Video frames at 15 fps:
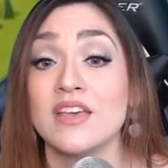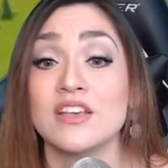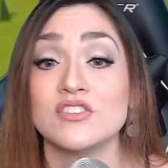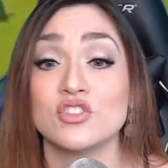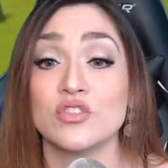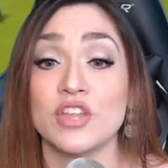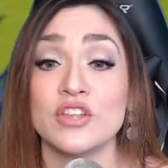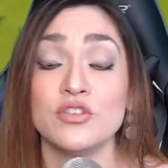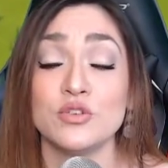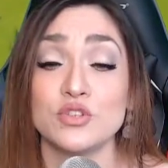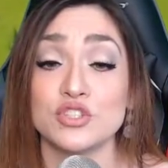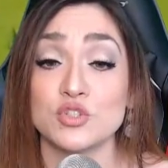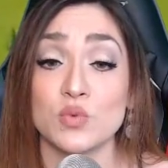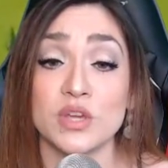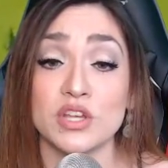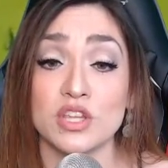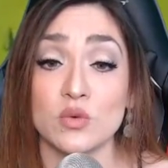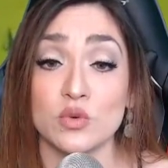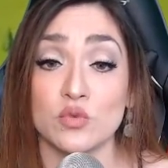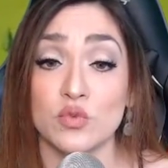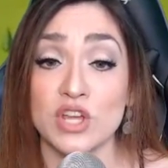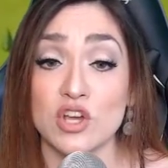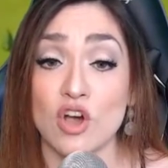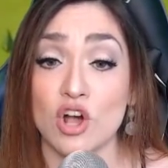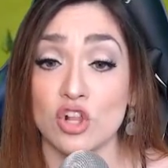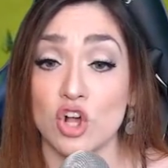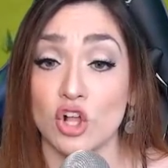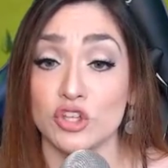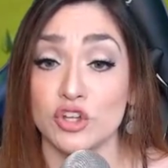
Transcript: So then you just quickly would recall all your